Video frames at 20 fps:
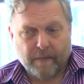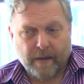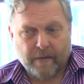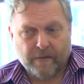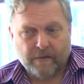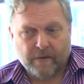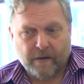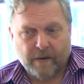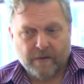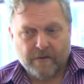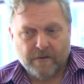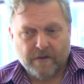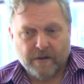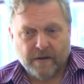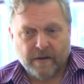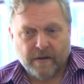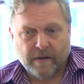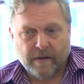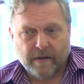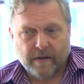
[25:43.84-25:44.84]
as an
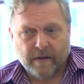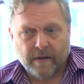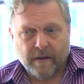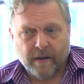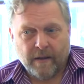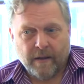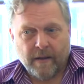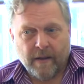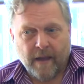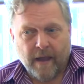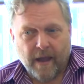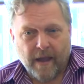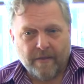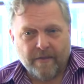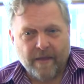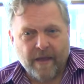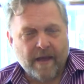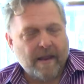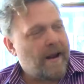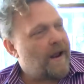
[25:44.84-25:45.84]
engineer.
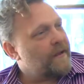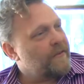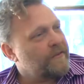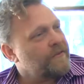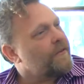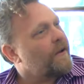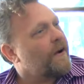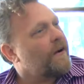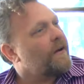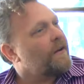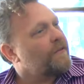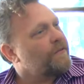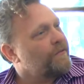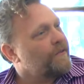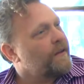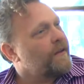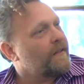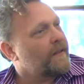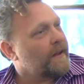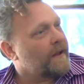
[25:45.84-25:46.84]
And then I started
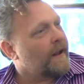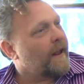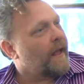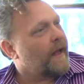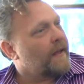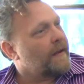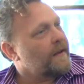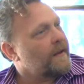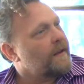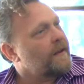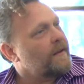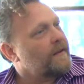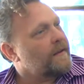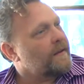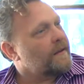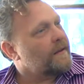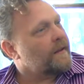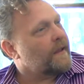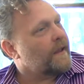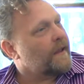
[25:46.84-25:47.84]
feeling that
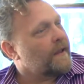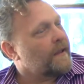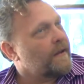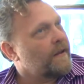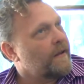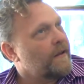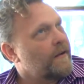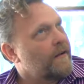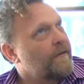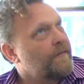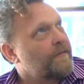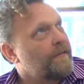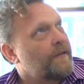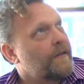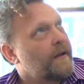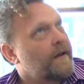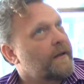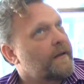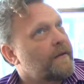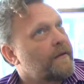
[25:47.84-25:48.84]
need again of
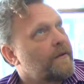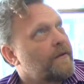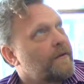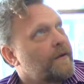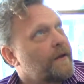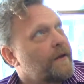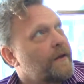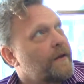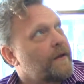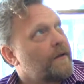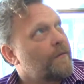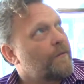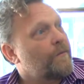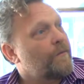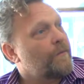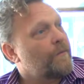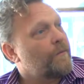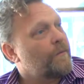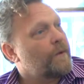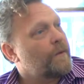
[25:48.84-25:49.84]
like, okay,
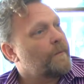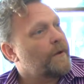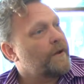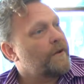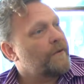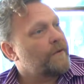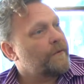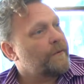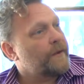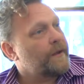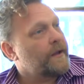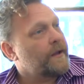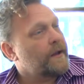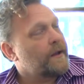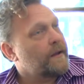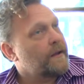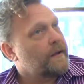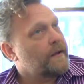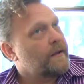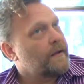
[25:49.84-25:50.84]
what am I
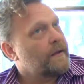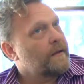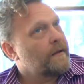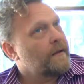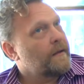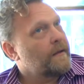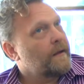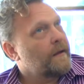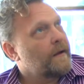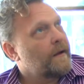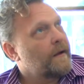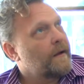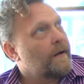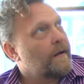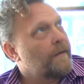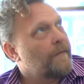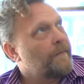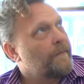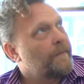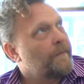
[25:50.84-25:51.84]
doing?
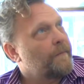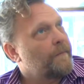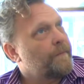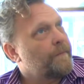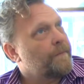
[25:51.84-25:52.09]
Um,